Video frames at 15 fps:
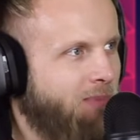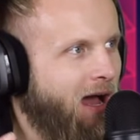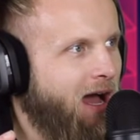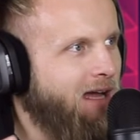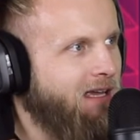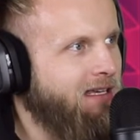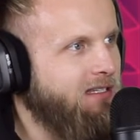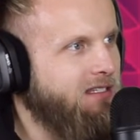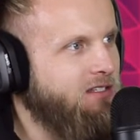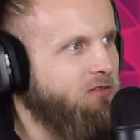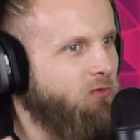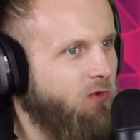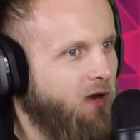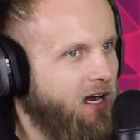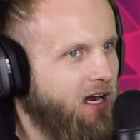pockets
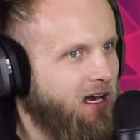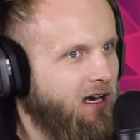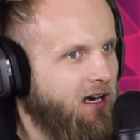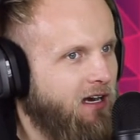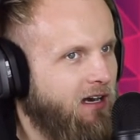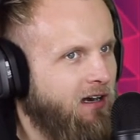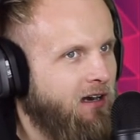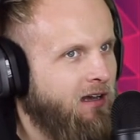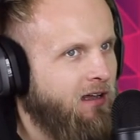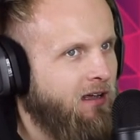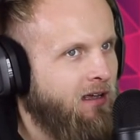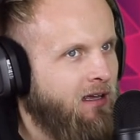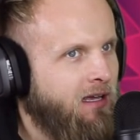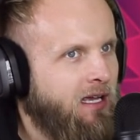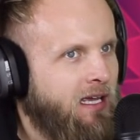where
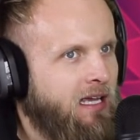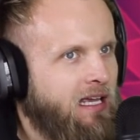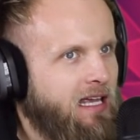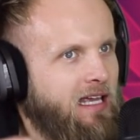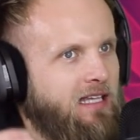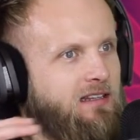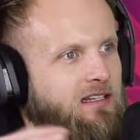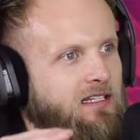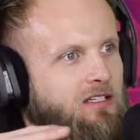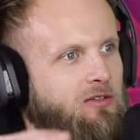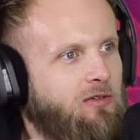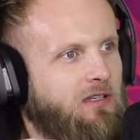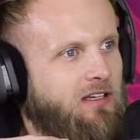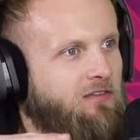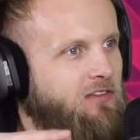it
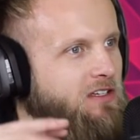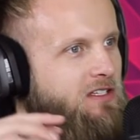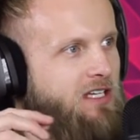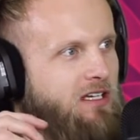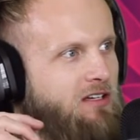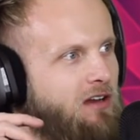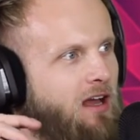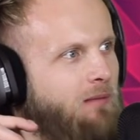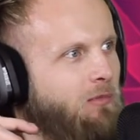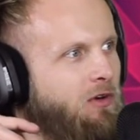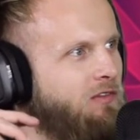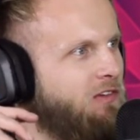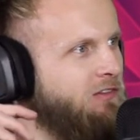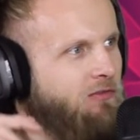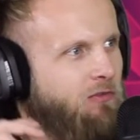literally feels like you're not
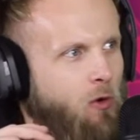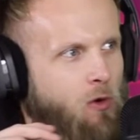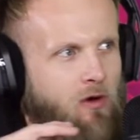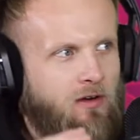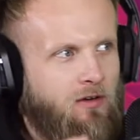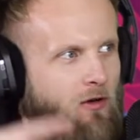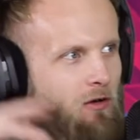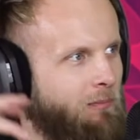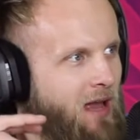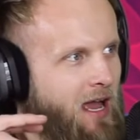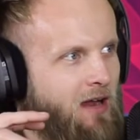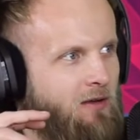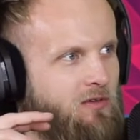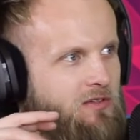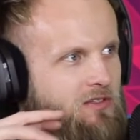moving forward or
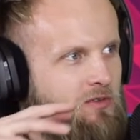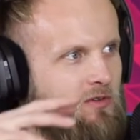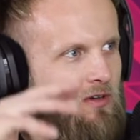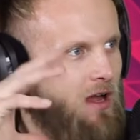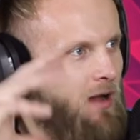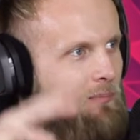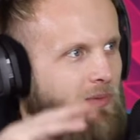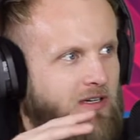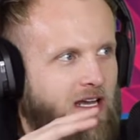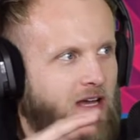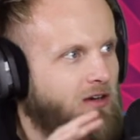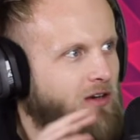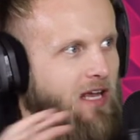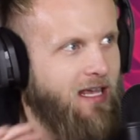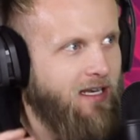backwards or up or
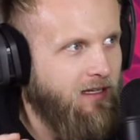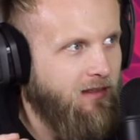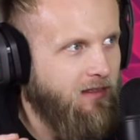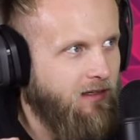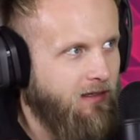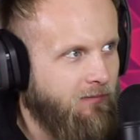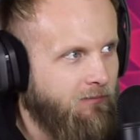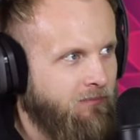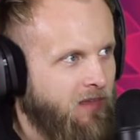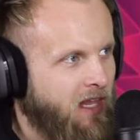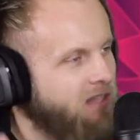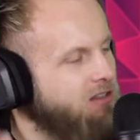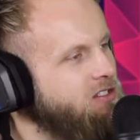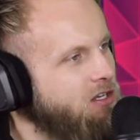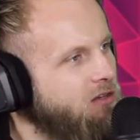down or anything.
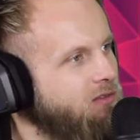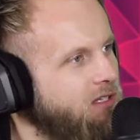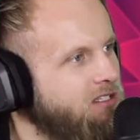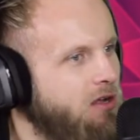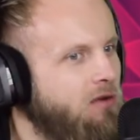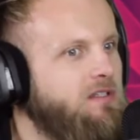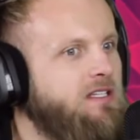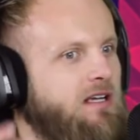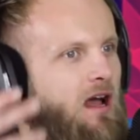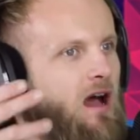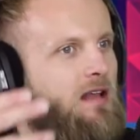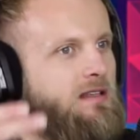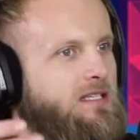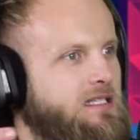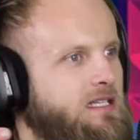There's always a
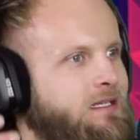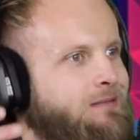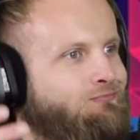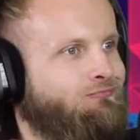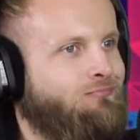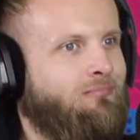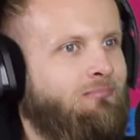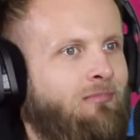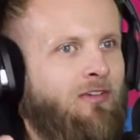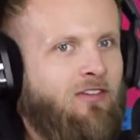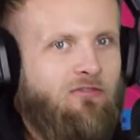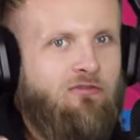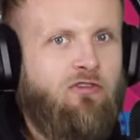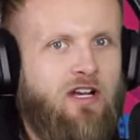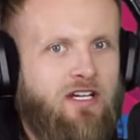constant
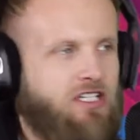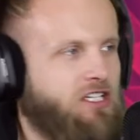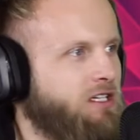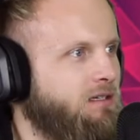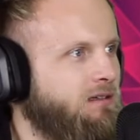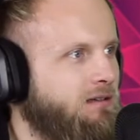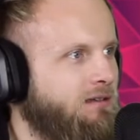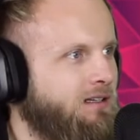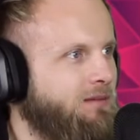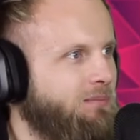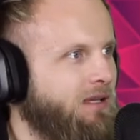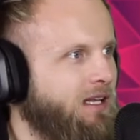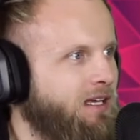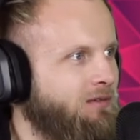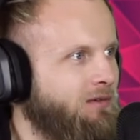friction in a
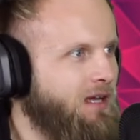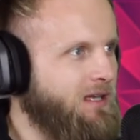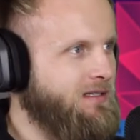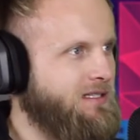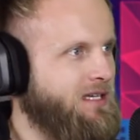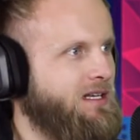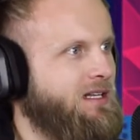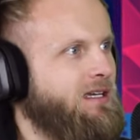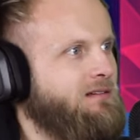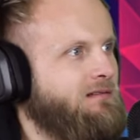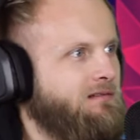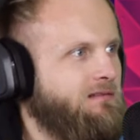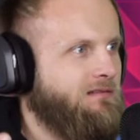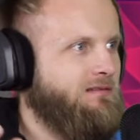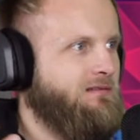plane, right? Sure. It's kind of like,
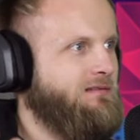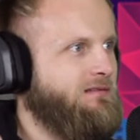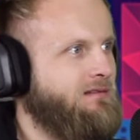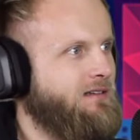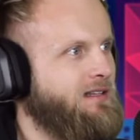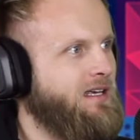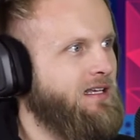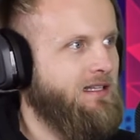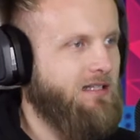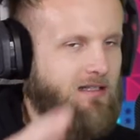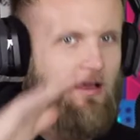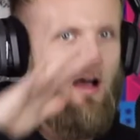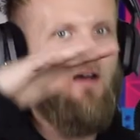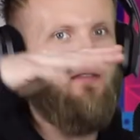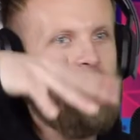and, like,
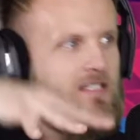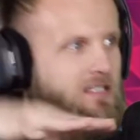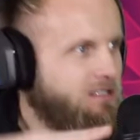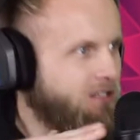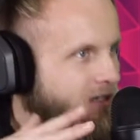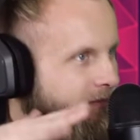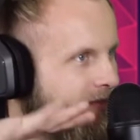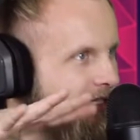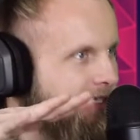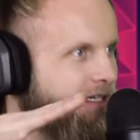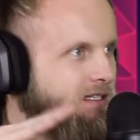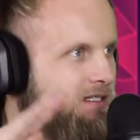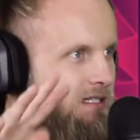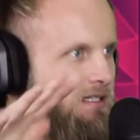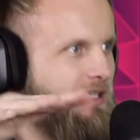obviously
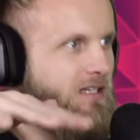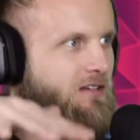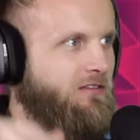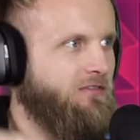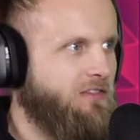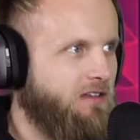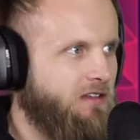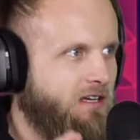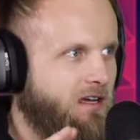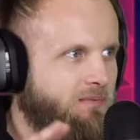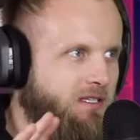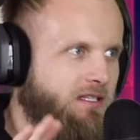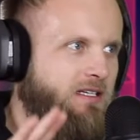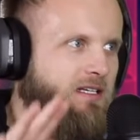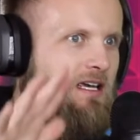turbulence, and, like, you'll feel the ups
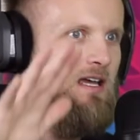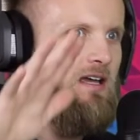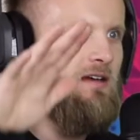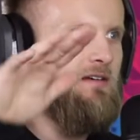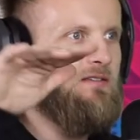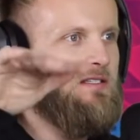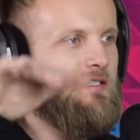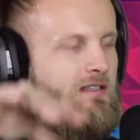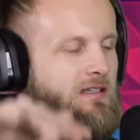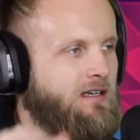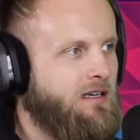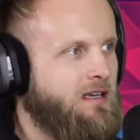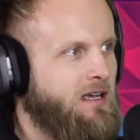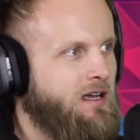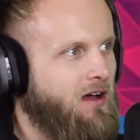and the downs
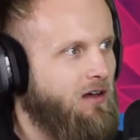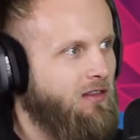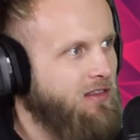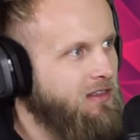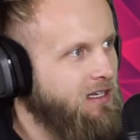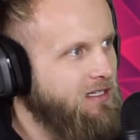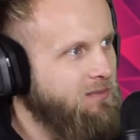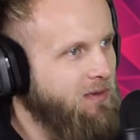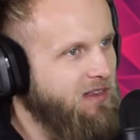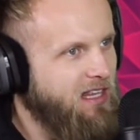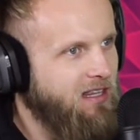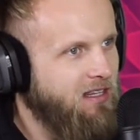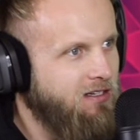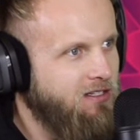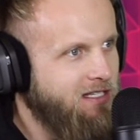and all the things. But
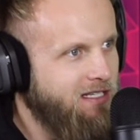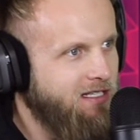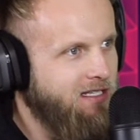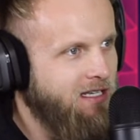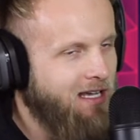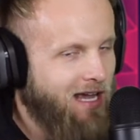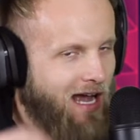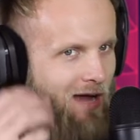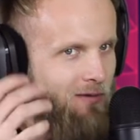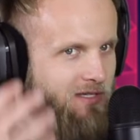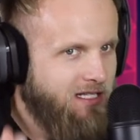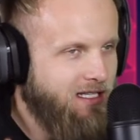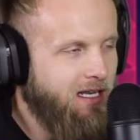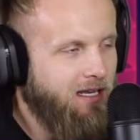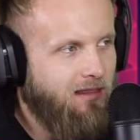then there's these, I
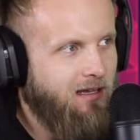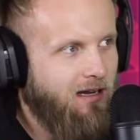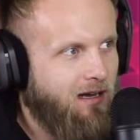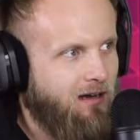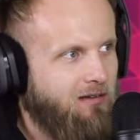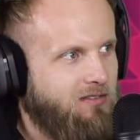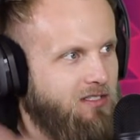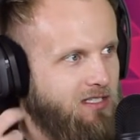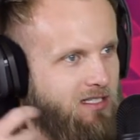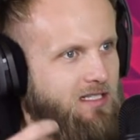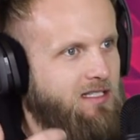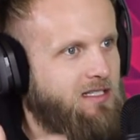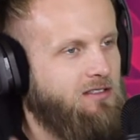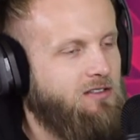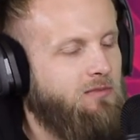was sitting there just
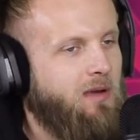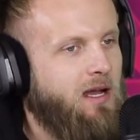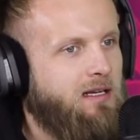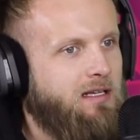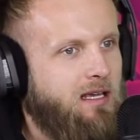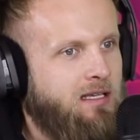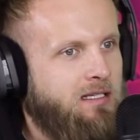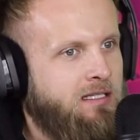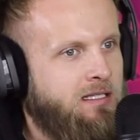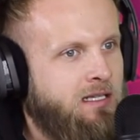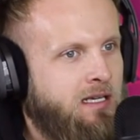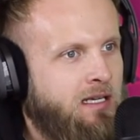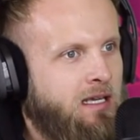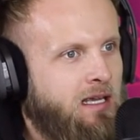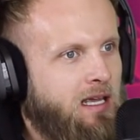listening to a podcast,
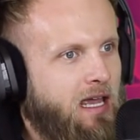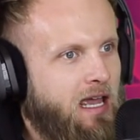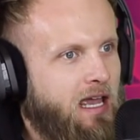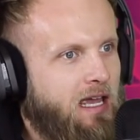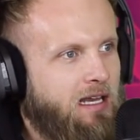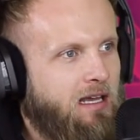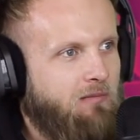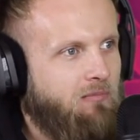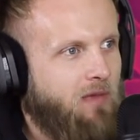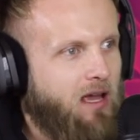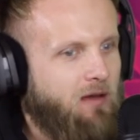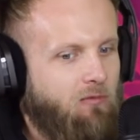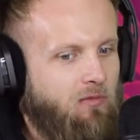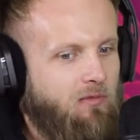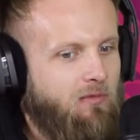and
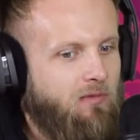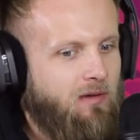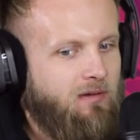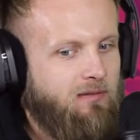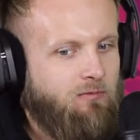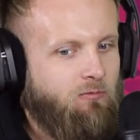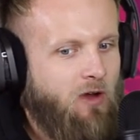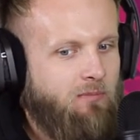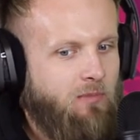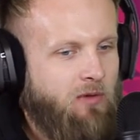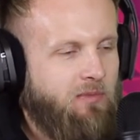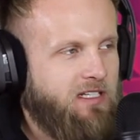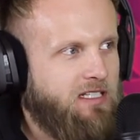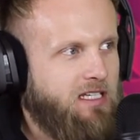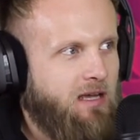at one
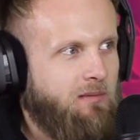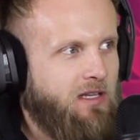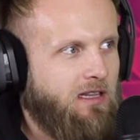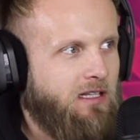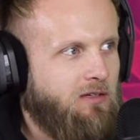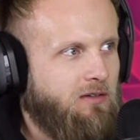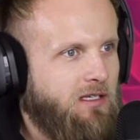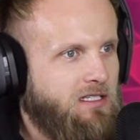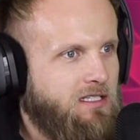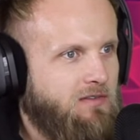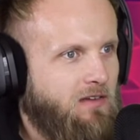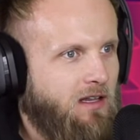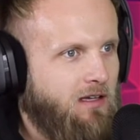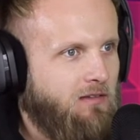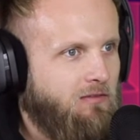moment in time, it literally just
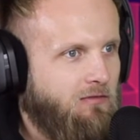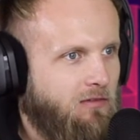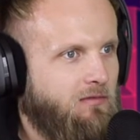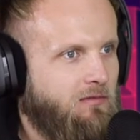felt like